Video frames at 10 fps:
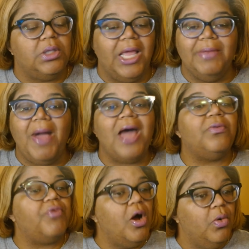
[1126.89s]
Am I
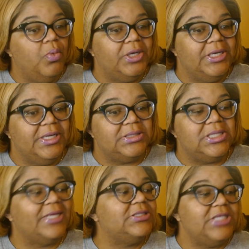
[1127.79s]
the wrong one in this?
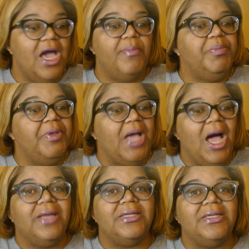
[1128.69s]
Like, tell me, be
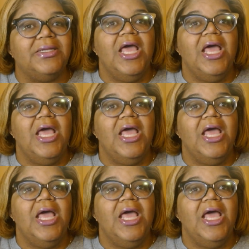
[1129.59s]
honest.